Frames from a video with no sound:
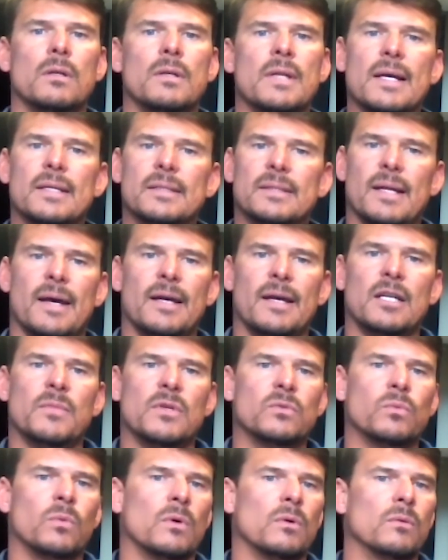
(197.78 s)
Next
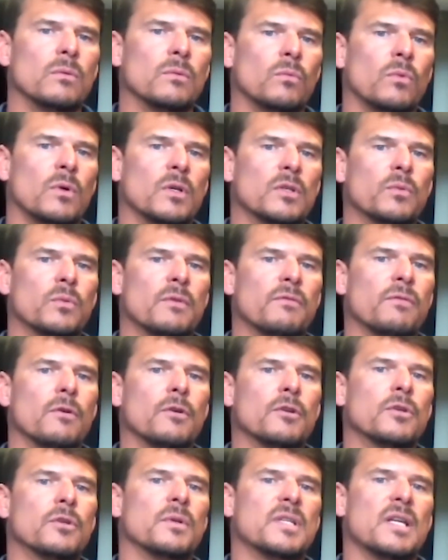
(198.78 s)
item is what's
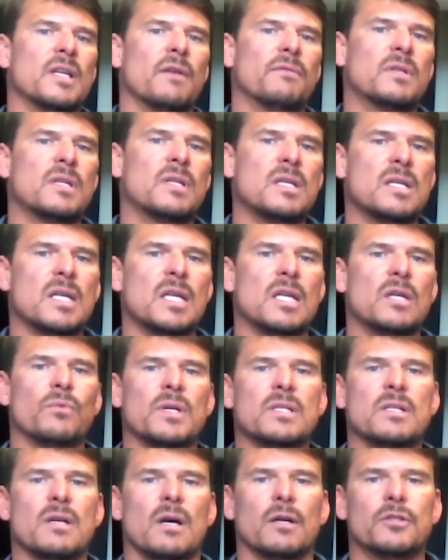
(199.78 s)
referred to as FTE
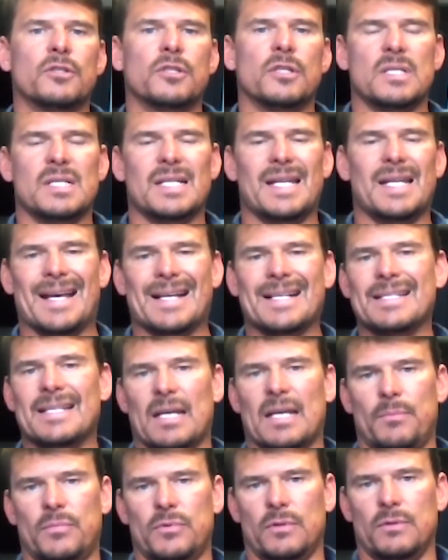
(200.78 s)
Reduction
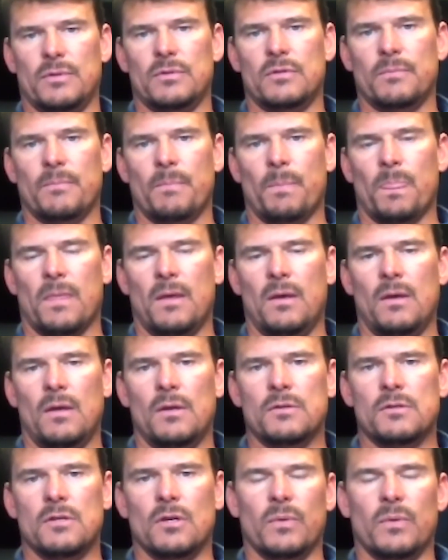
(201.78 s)
Exceptions.
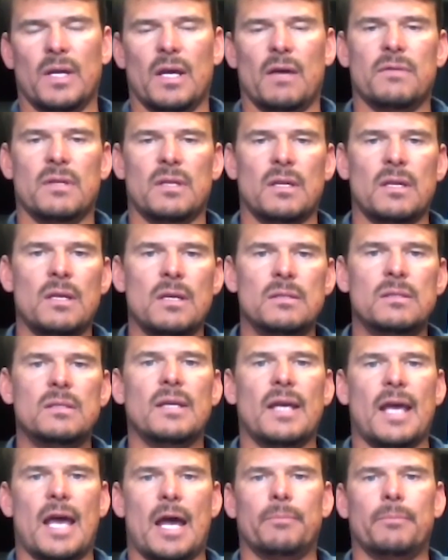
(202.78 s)
So we have the
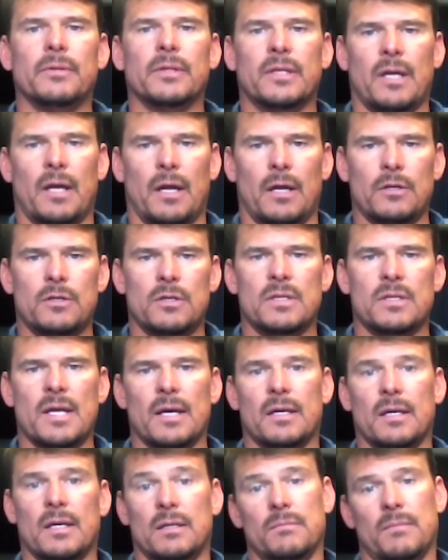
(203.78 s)
easy application
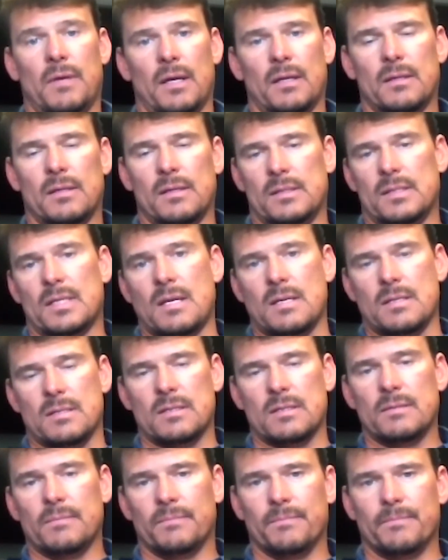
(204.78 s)
that can make this
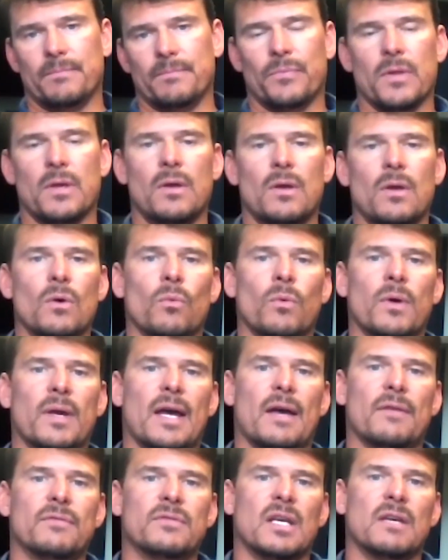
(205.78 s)
easy. We
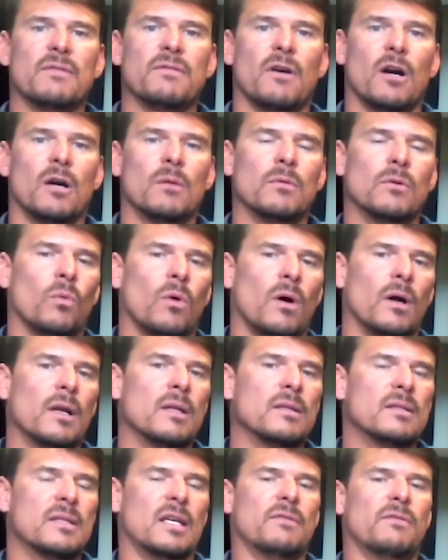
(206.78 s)
have Safe Harbor
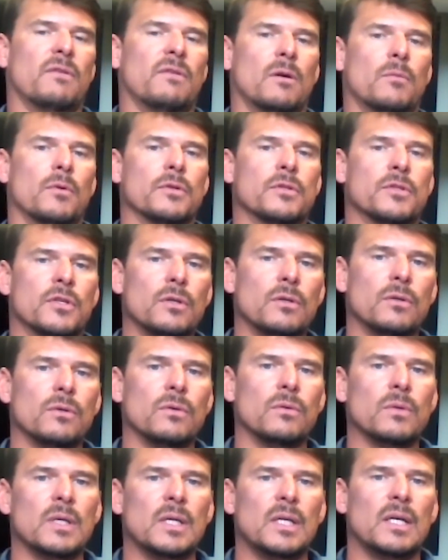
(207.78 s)
1 and Safe Harbor
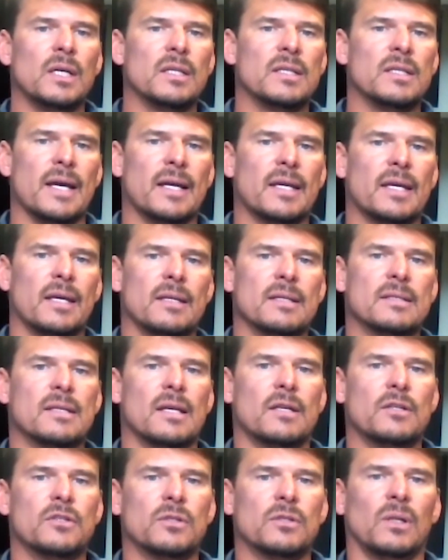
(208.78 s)
2 that can
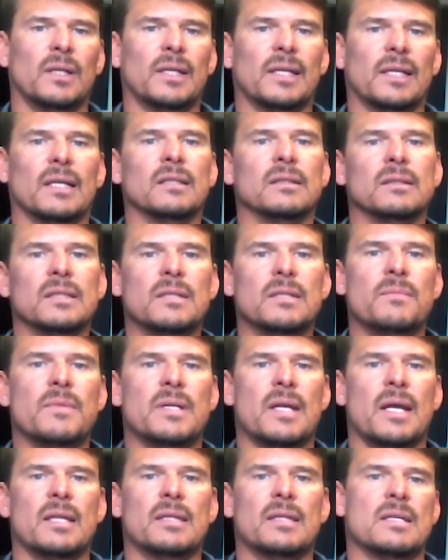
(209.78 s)
essentially
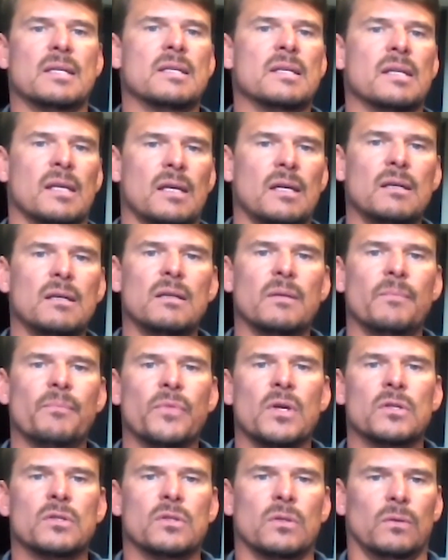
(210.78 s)
eliminate the need
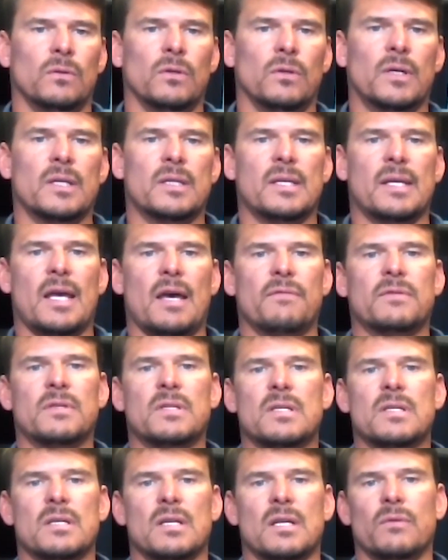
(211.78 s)
to look at the
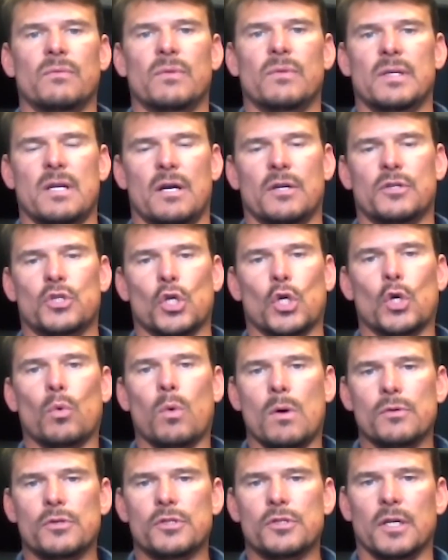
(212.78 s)
FTE reduction
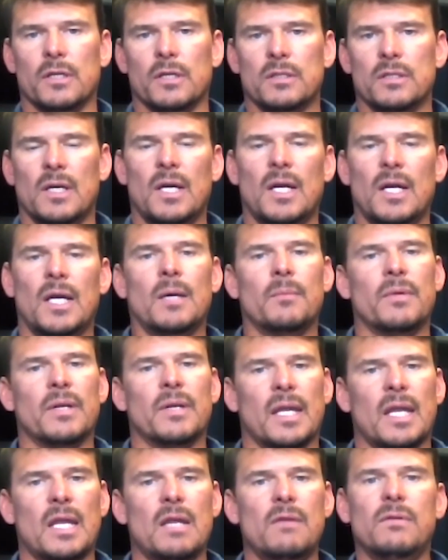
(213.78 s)
quotient.
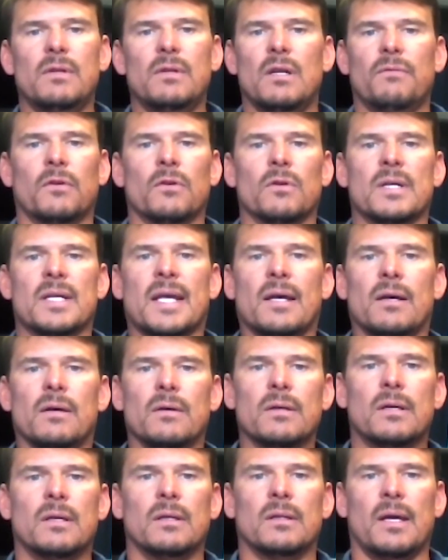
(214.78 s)
But even if you're
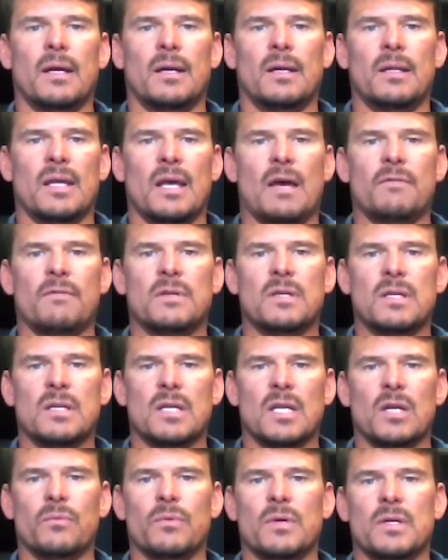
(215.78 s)
calculating the
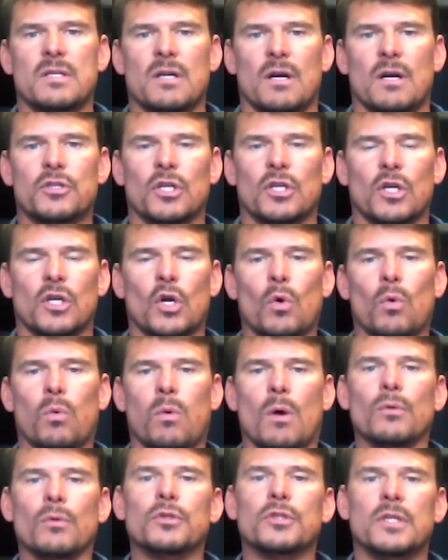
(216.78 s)
FTE reduction
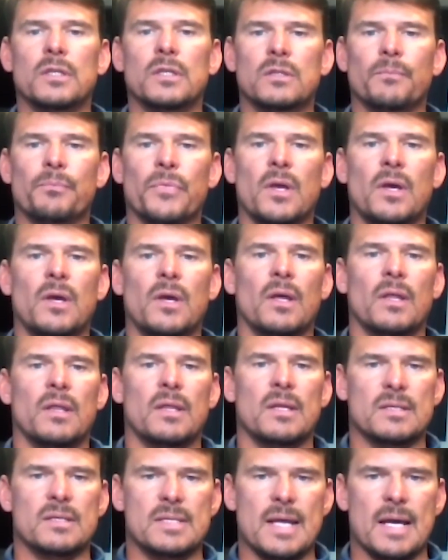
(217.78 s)
quotient,
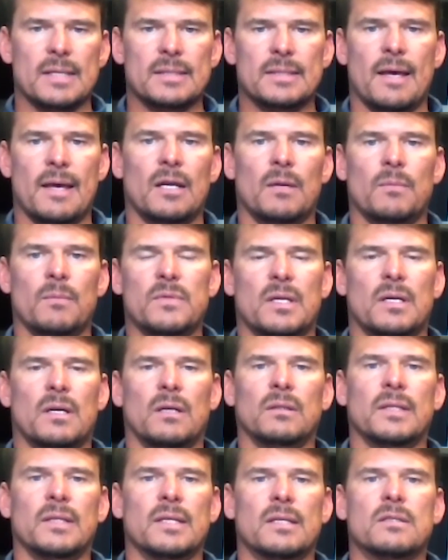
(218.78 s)
these next items that
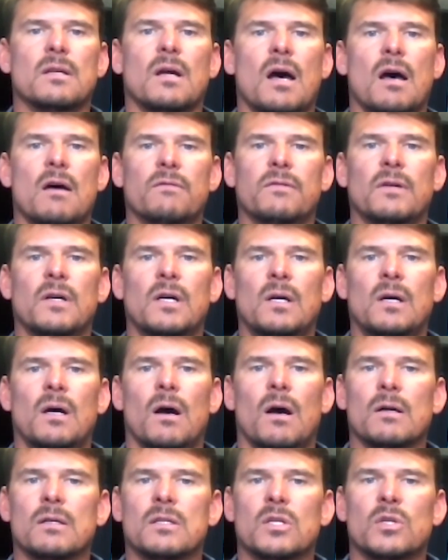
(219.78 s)
I'll list off
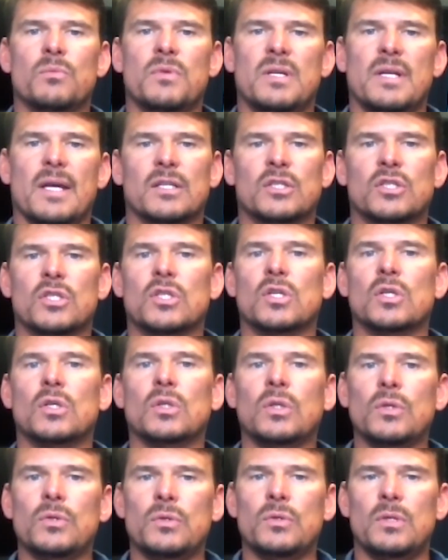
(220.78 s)
are to be
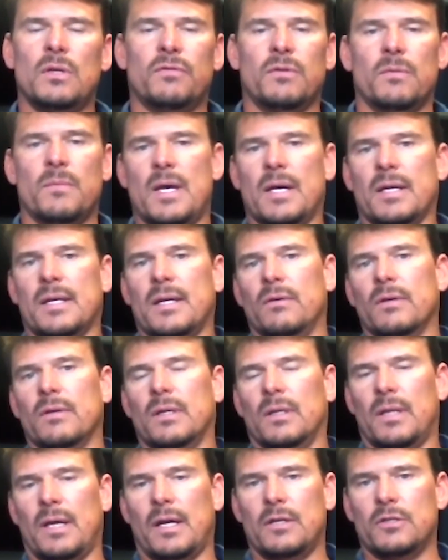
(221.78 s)
excluded from that
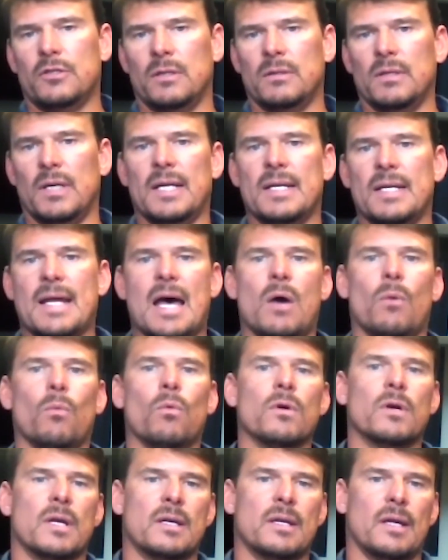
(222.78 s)
calculation and not
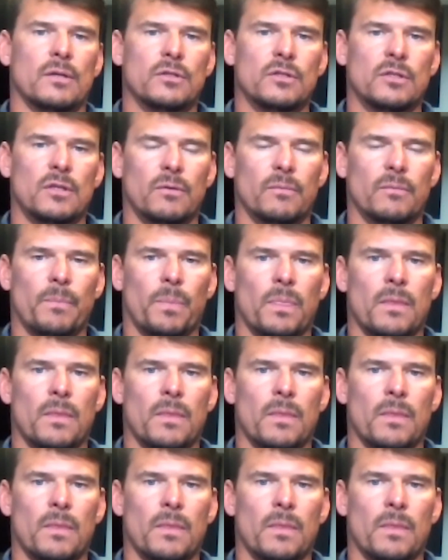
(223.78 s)
work against you.